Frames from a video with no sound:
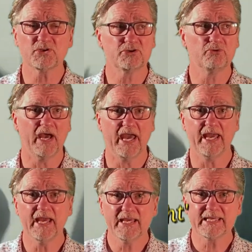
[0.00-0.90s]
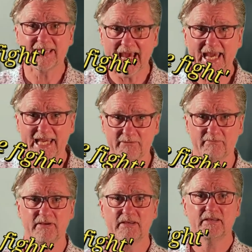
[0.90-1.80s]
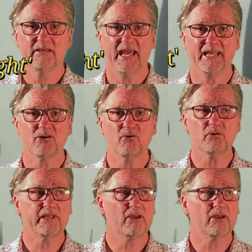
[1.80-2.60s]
to a game and calling